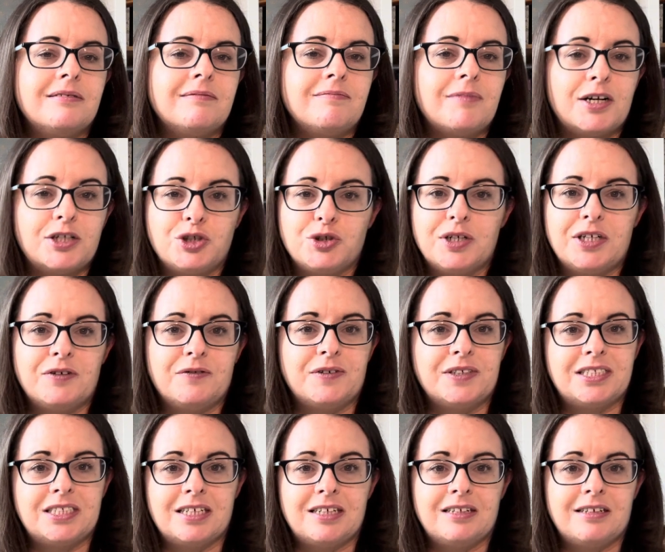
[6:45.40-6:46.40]
adrenal
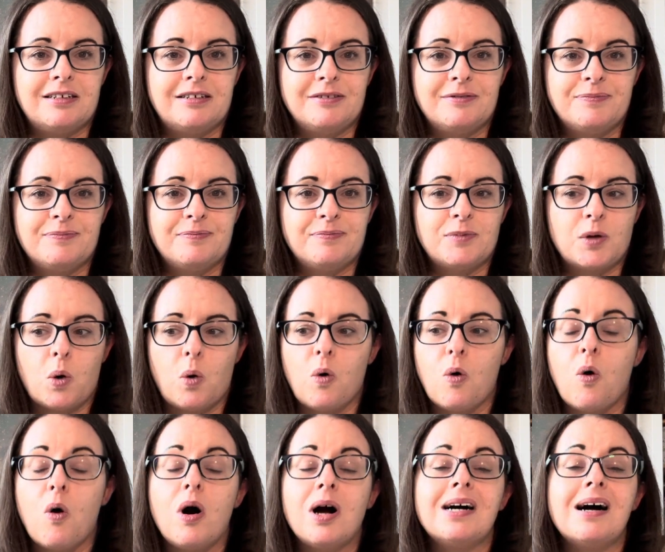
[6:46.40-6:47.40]
fatigue
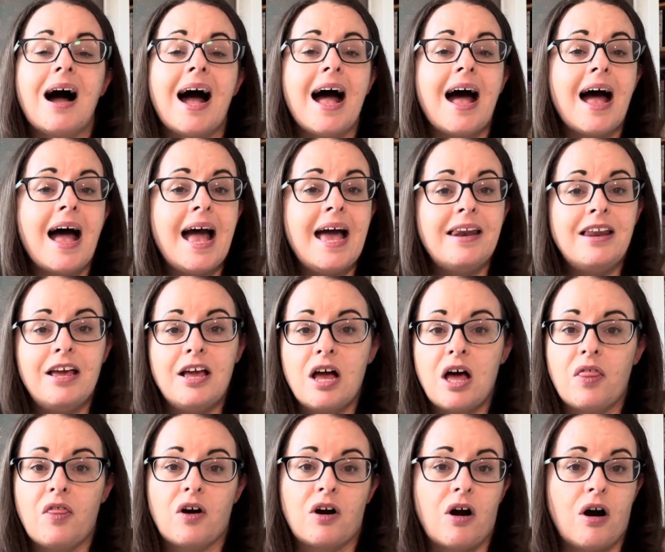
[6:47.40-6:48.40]
or any
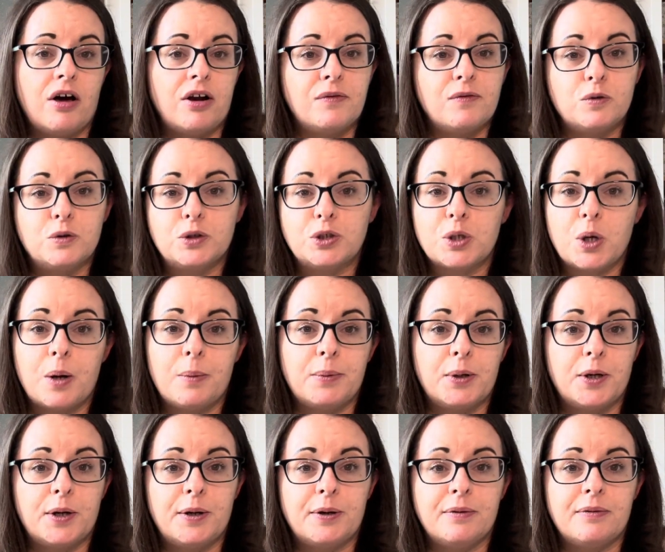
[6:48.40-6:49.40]
other kind of
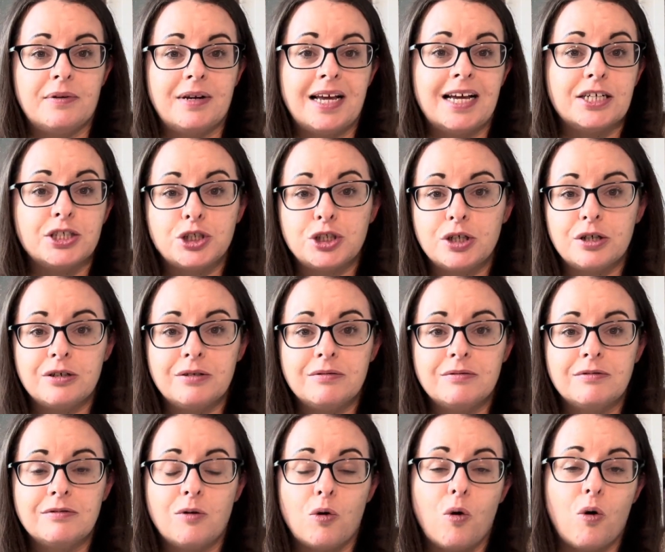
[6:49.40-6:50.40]
autoimmune issue
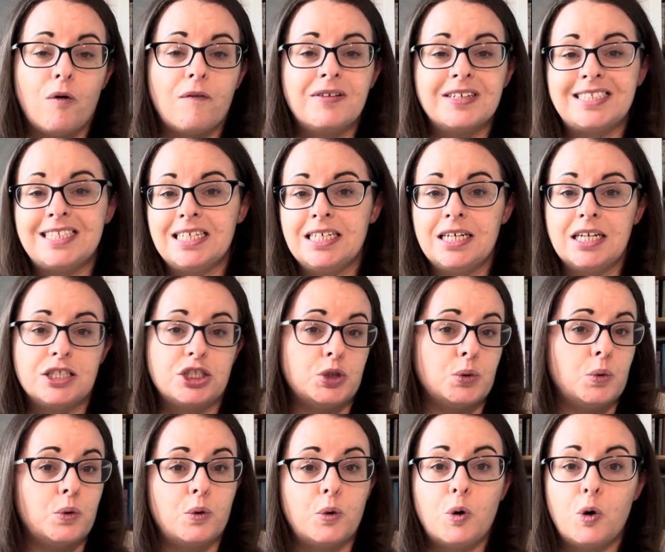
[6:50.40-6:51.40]
or fatigue issue
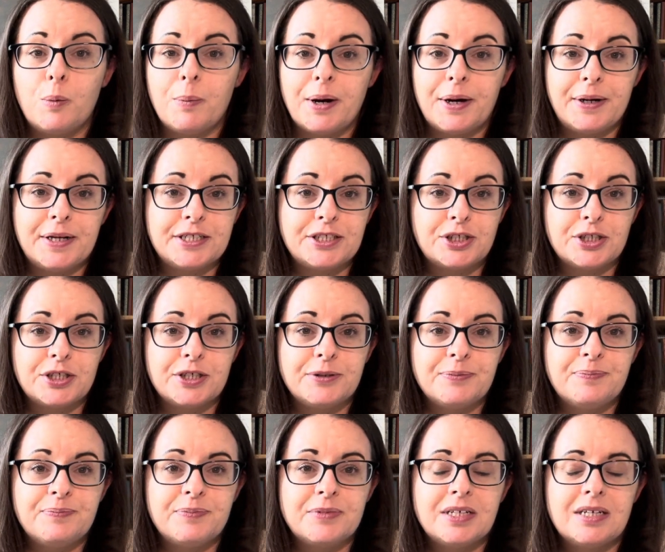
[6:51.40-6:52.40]
or hormone issue.
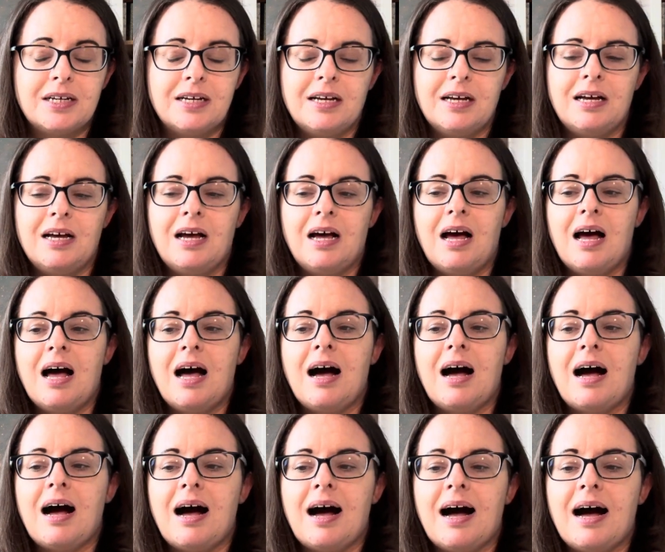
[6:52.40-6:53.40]

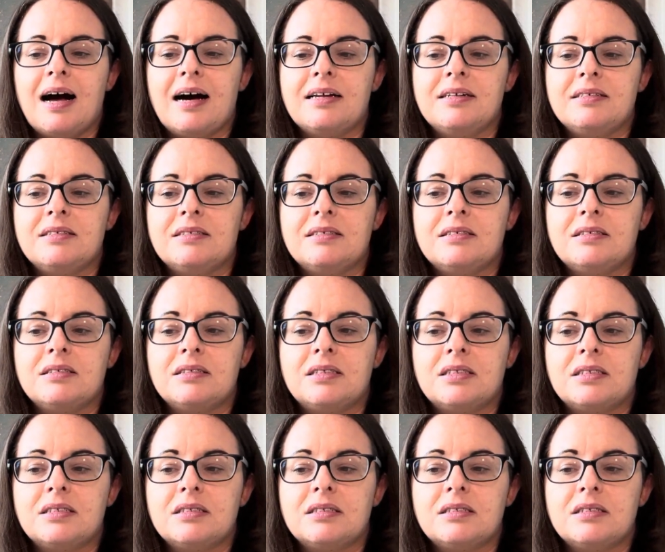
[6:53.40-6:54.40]
And
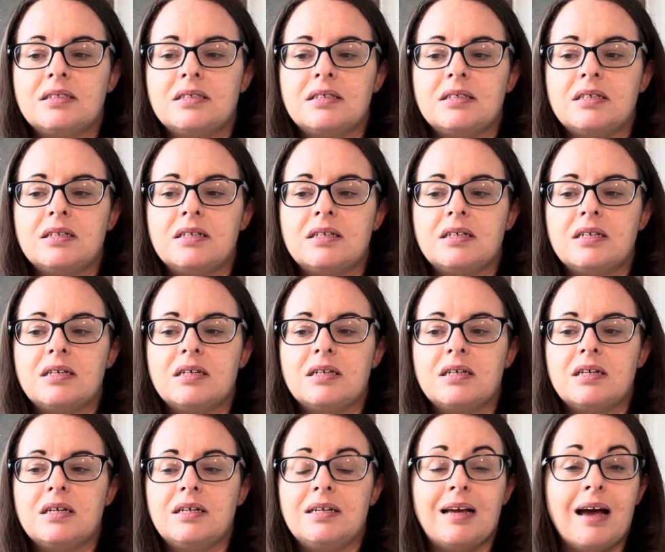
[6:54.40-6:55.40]

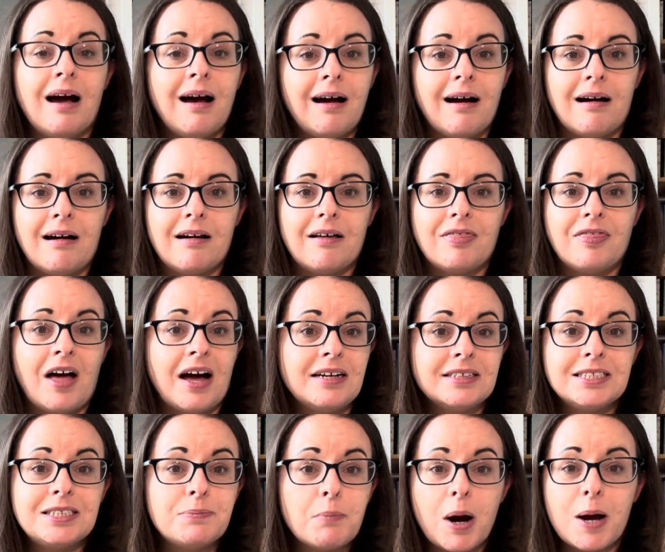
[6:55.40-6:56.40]
yeah, that
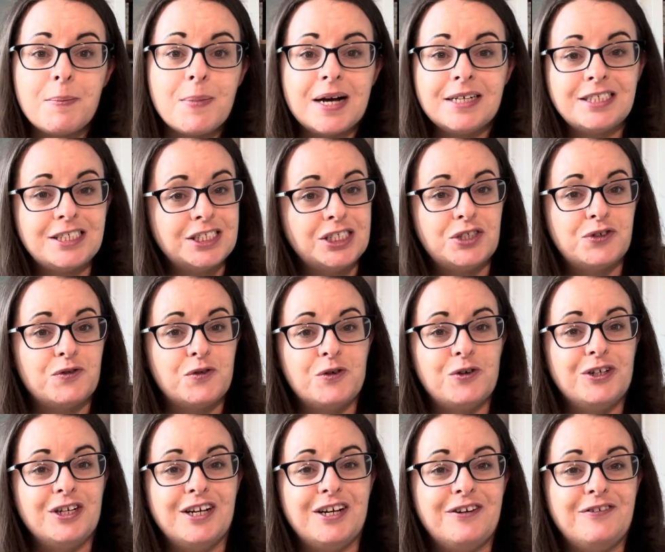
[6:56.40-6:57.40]
is my message for
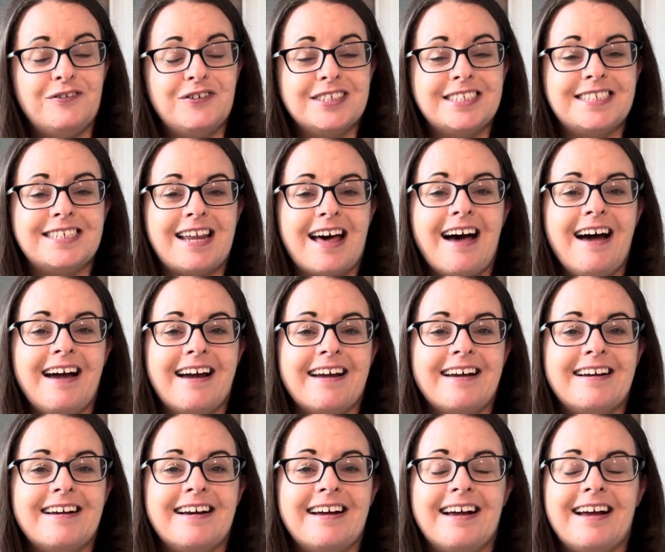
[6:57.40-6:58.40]
you for
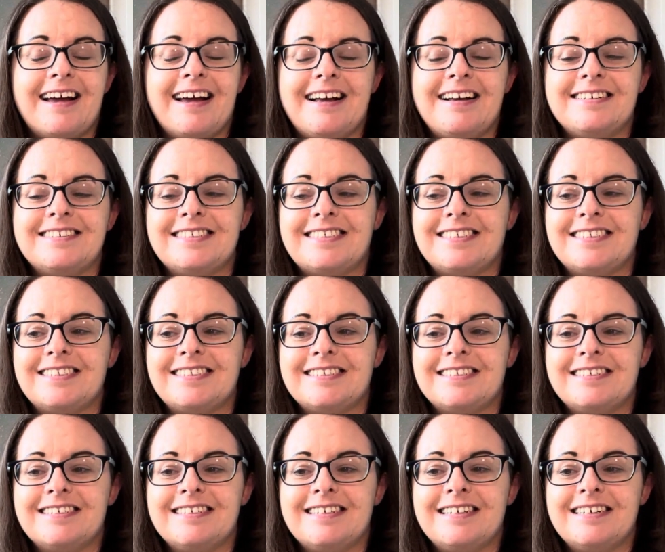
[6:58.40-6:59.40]
today. It's,
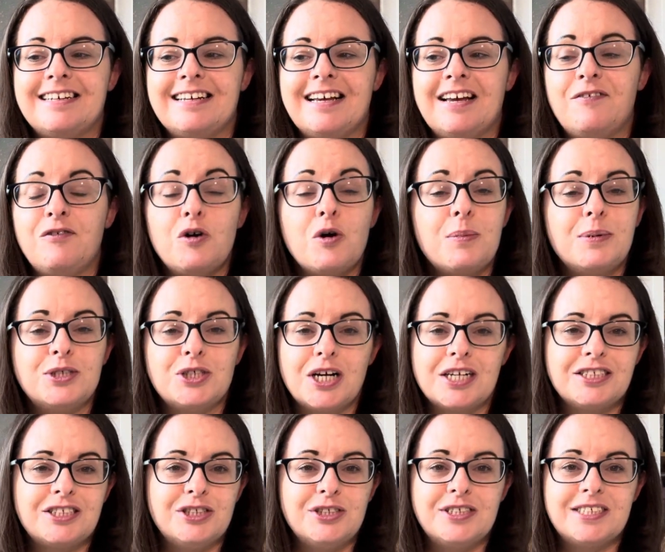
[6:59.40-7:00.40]
if you're a
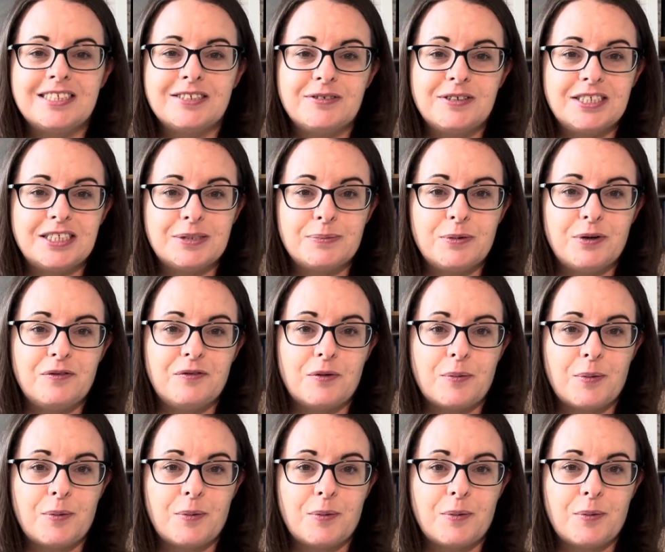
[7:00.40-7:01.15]
projector, you still need to move your